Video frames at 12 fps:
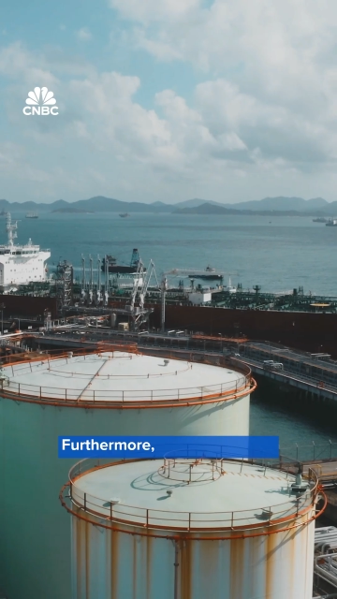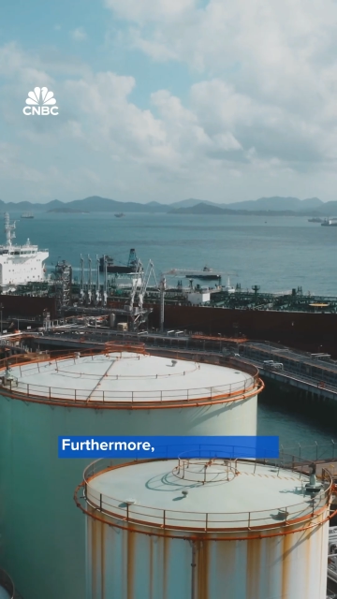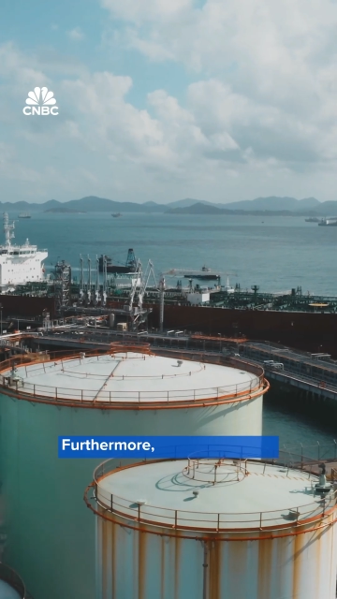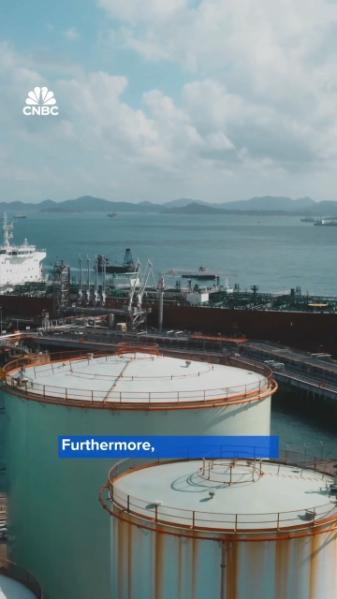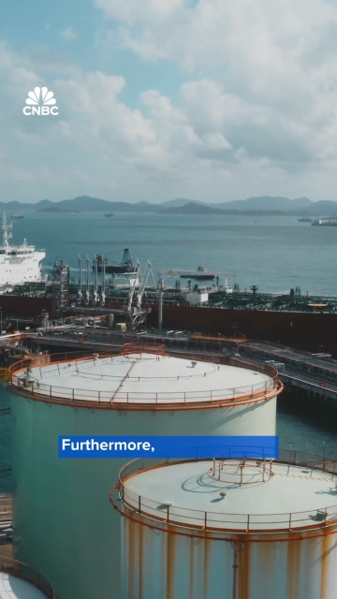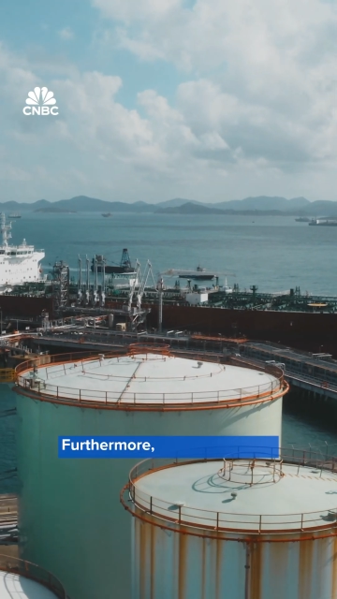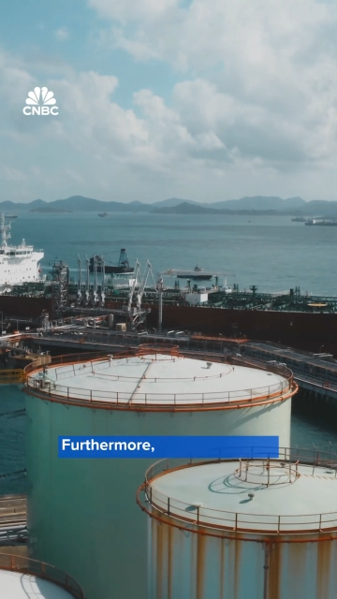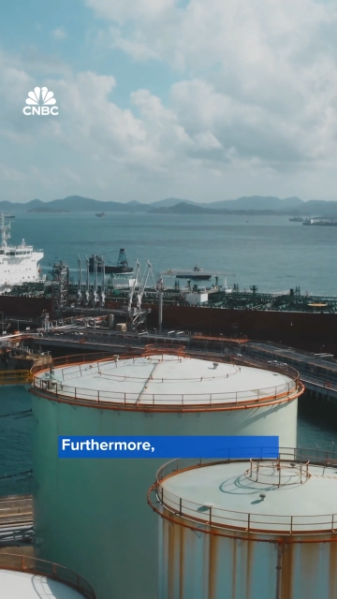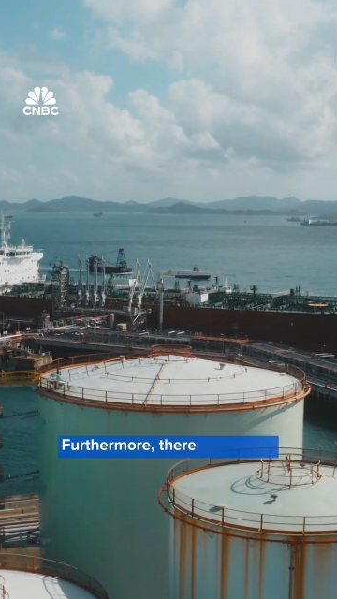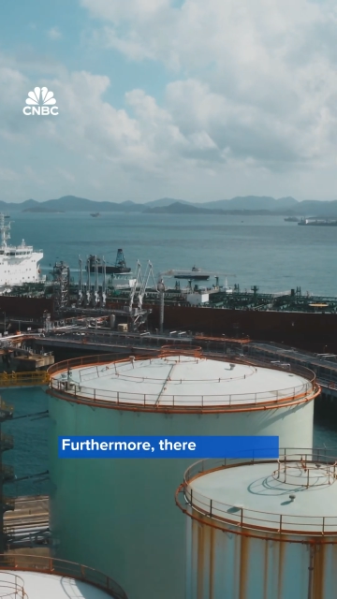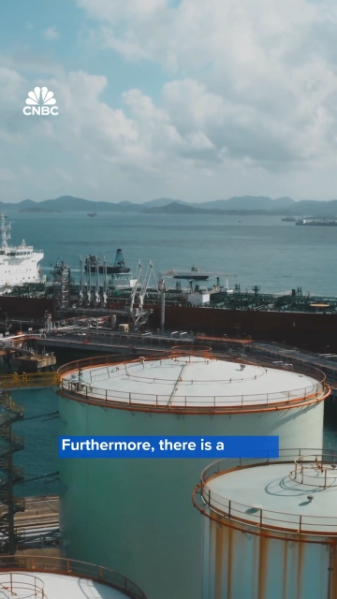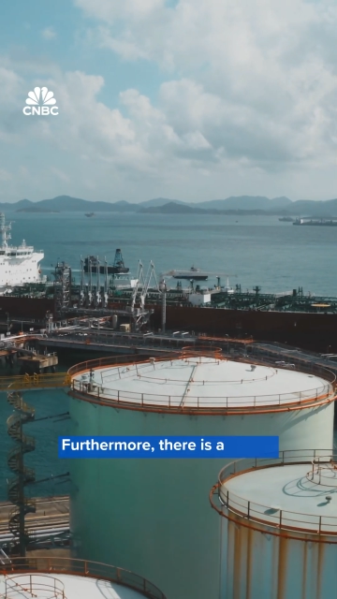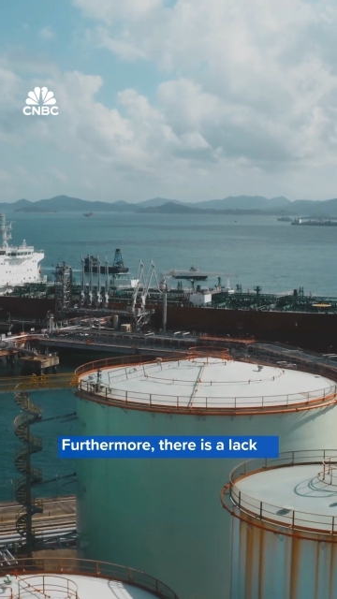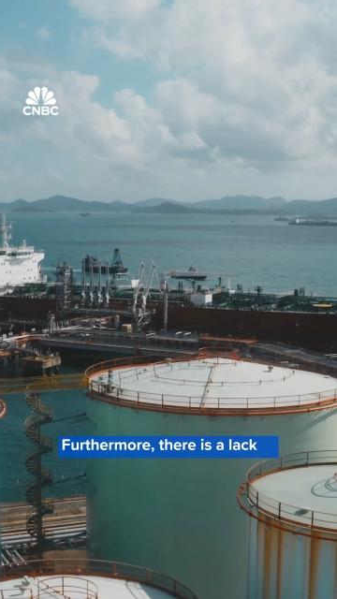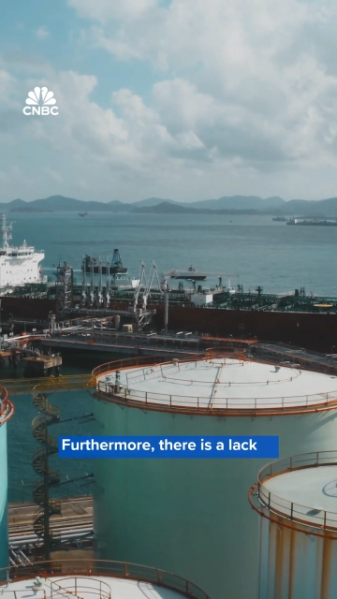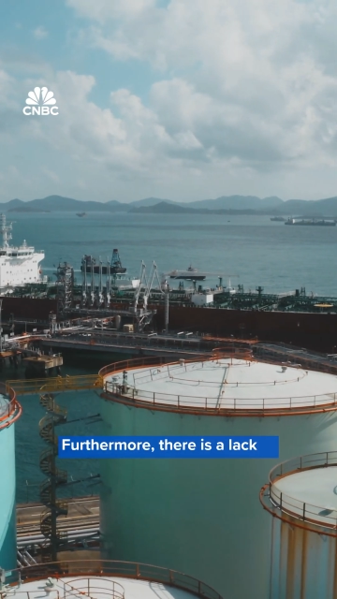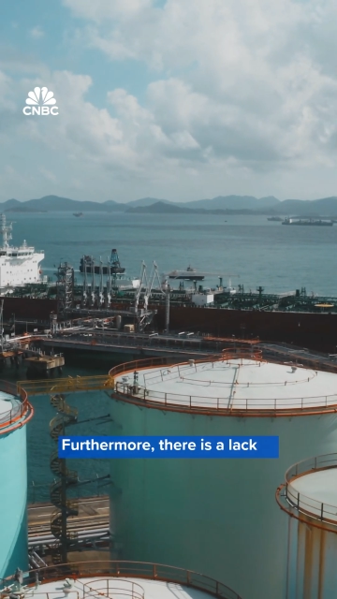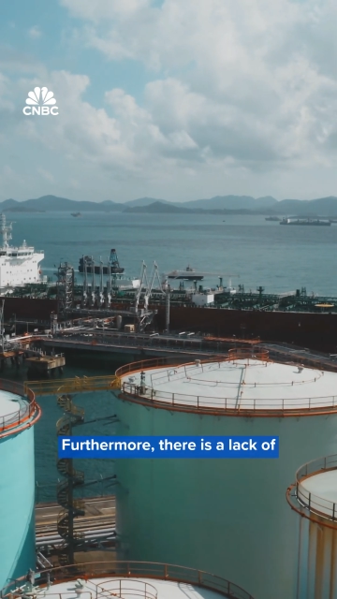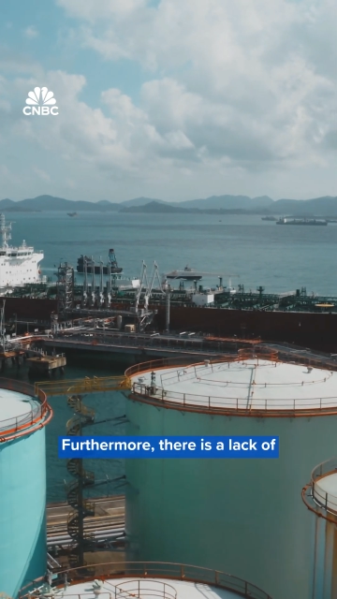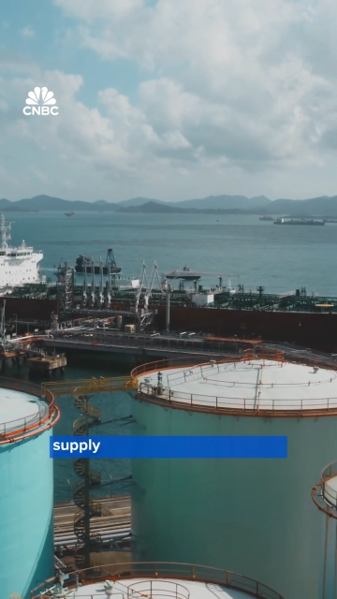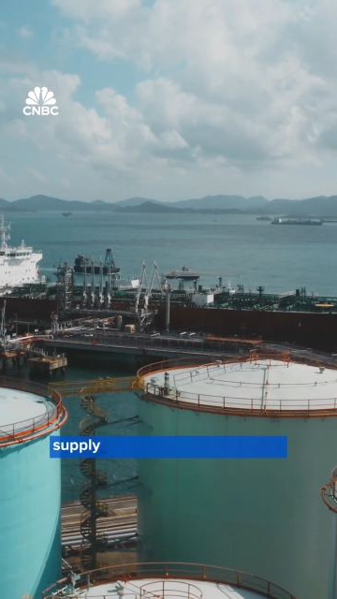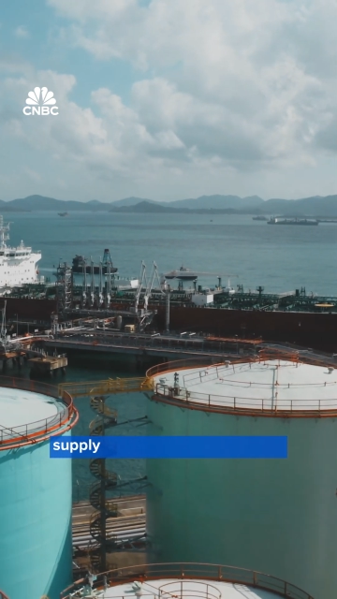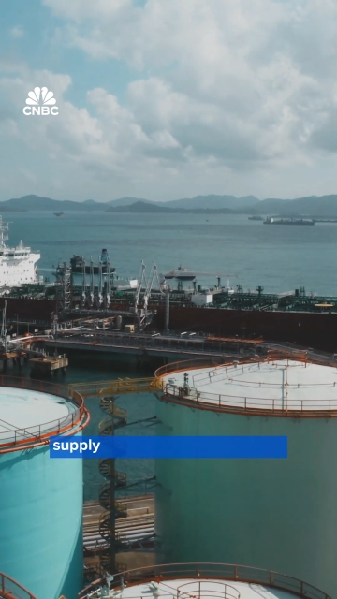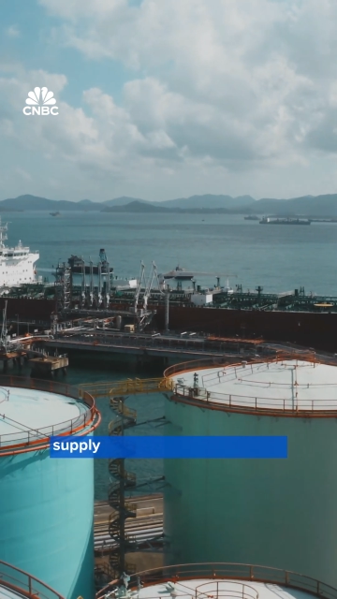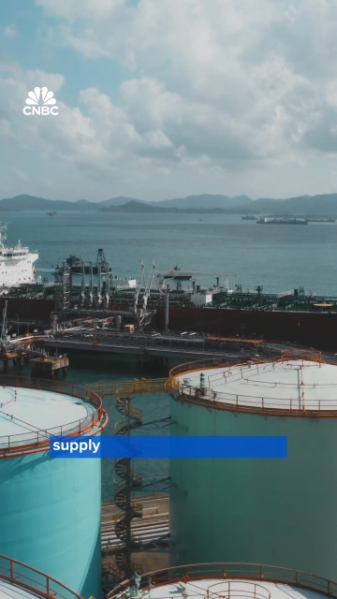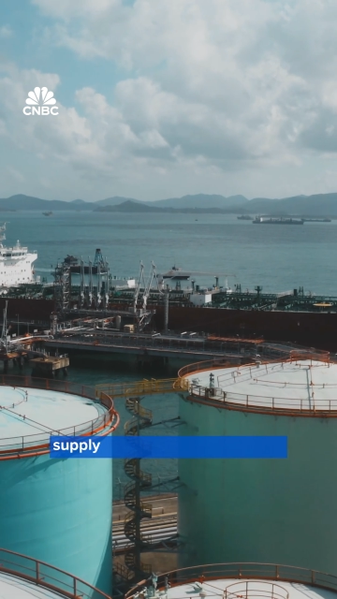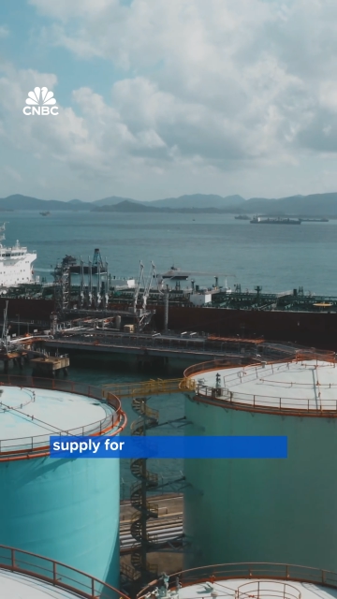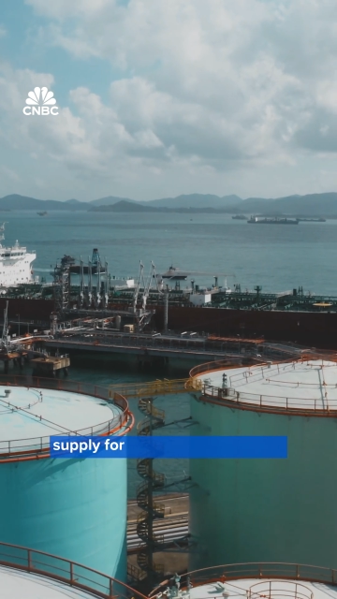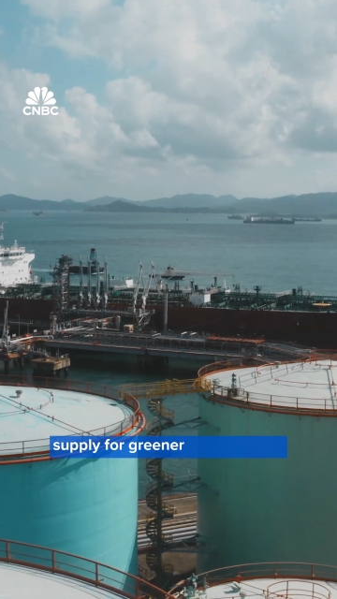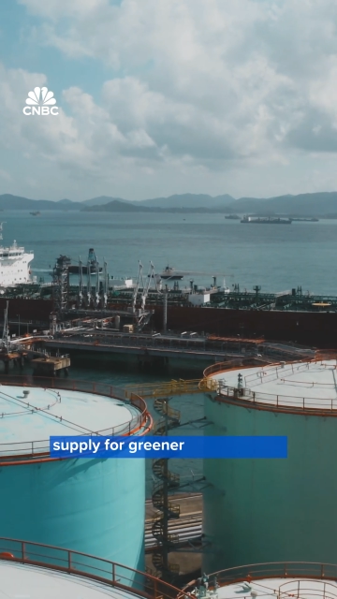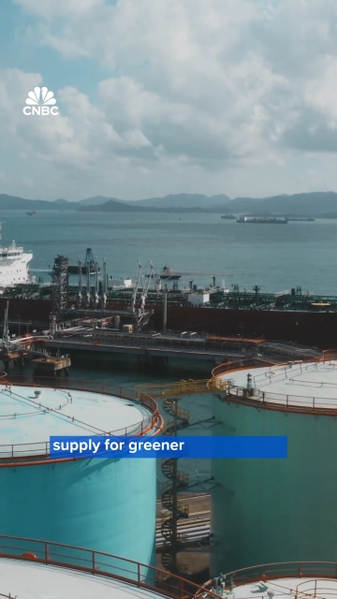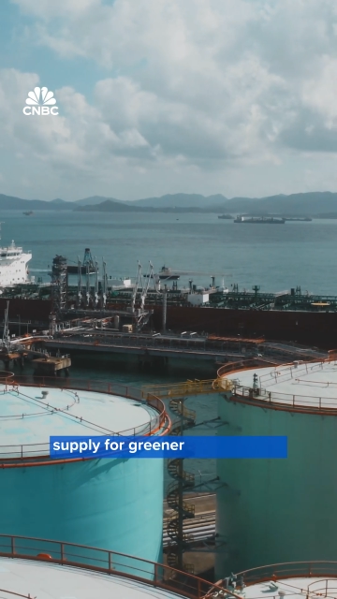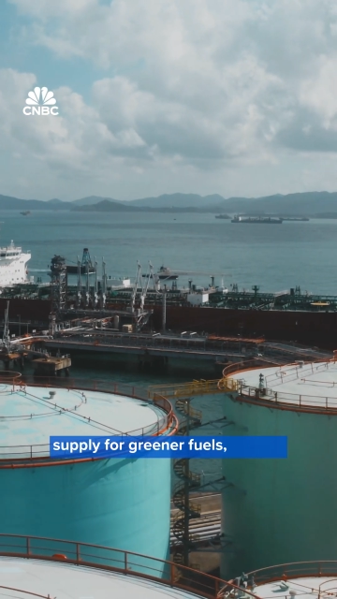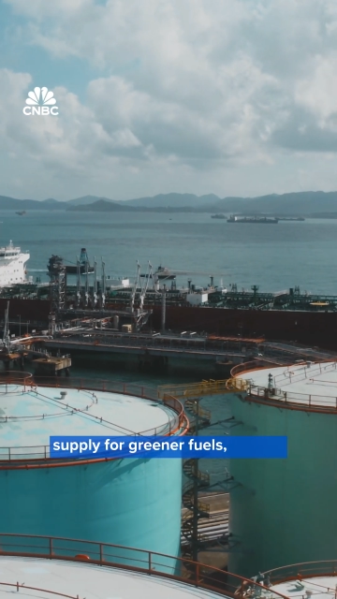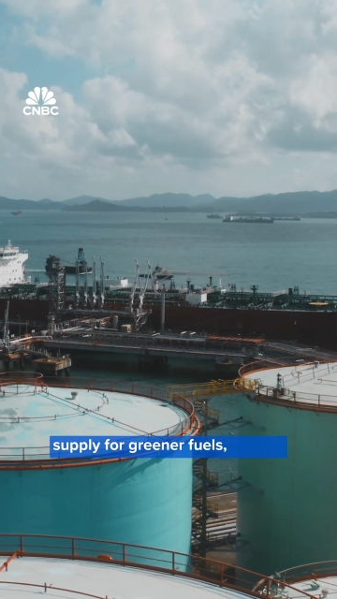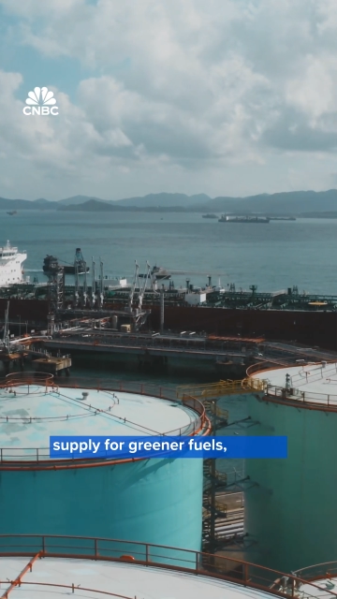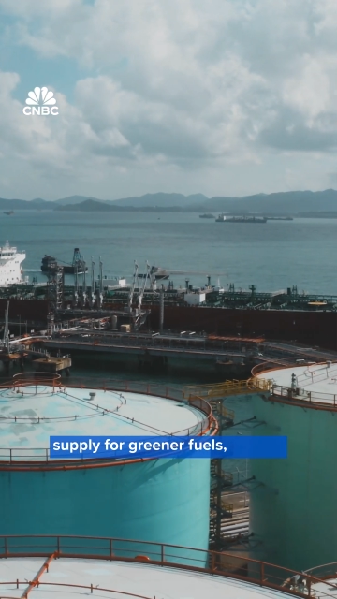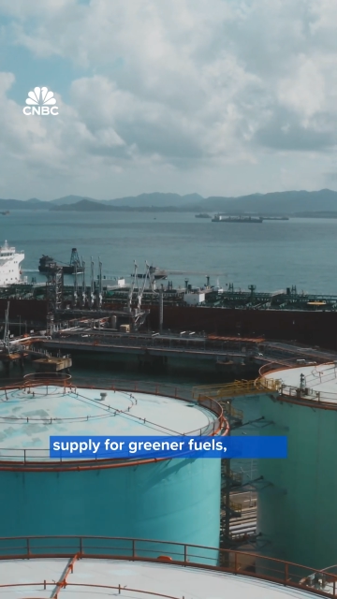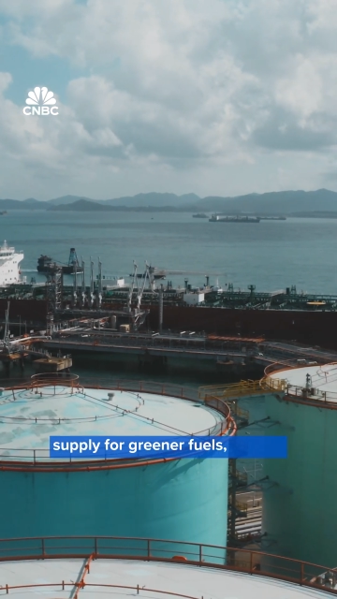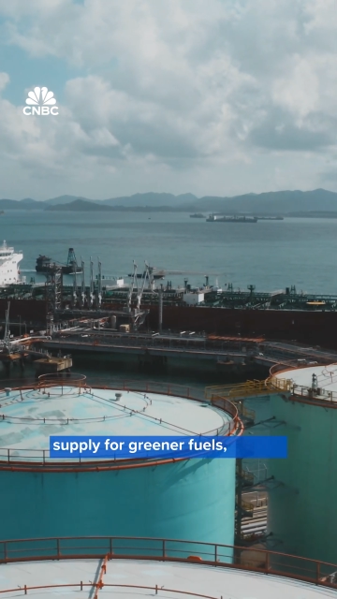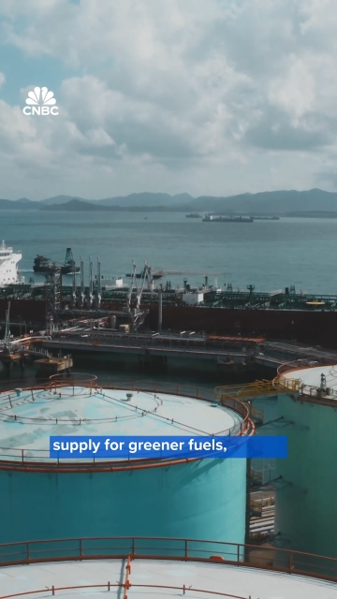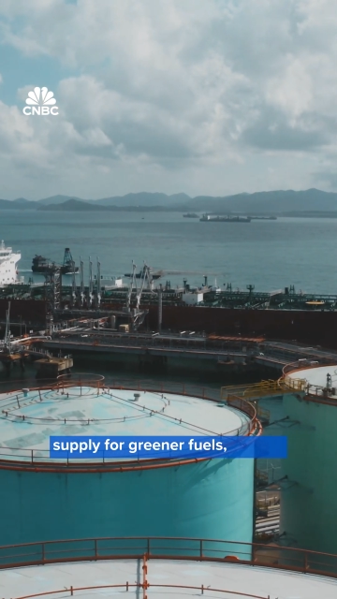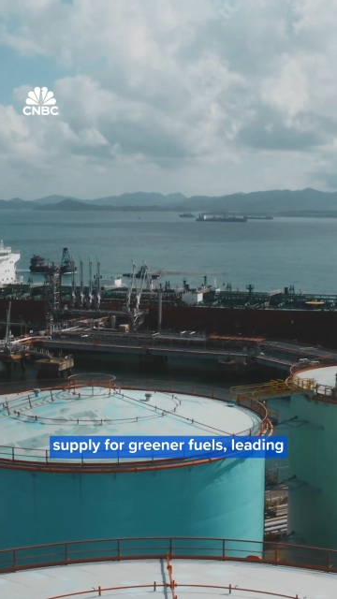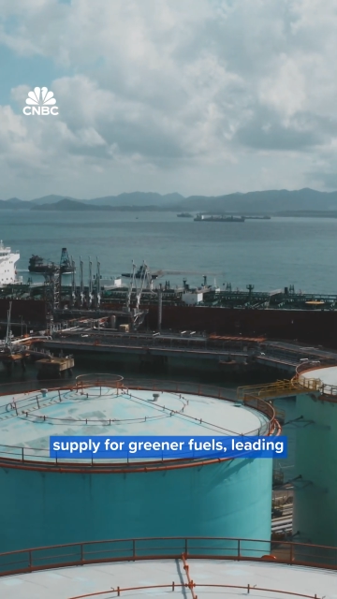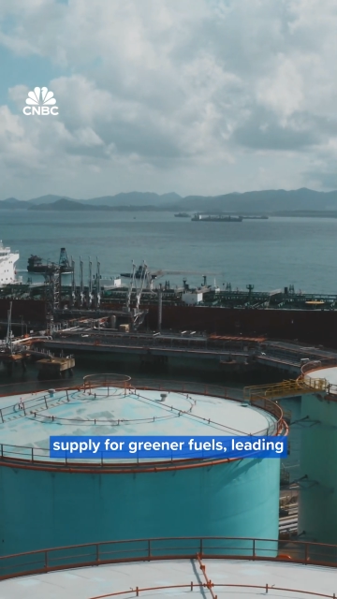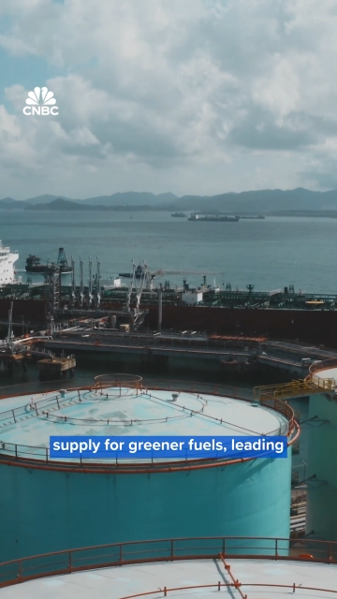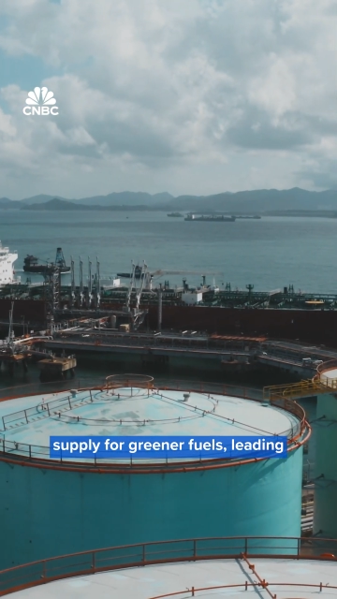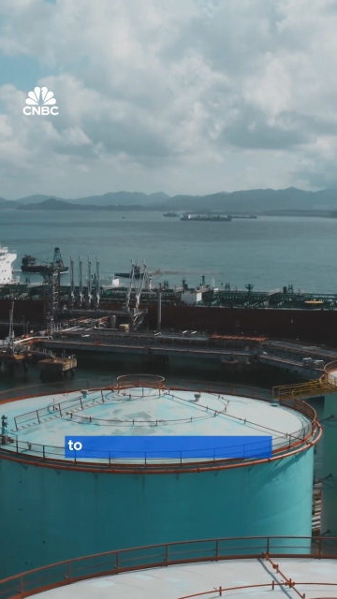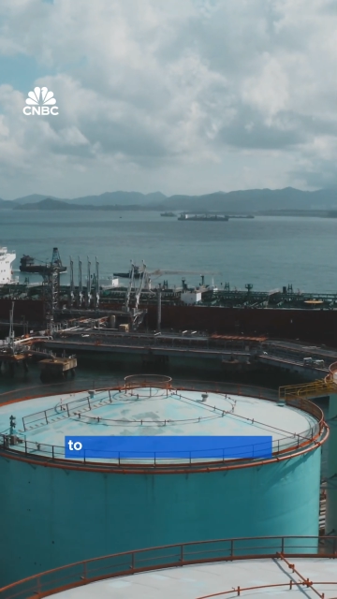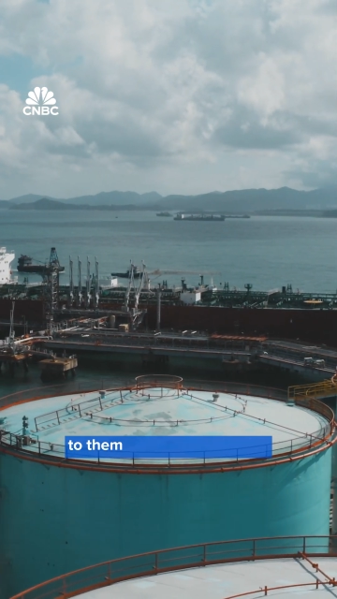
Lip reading: (no speaker visible)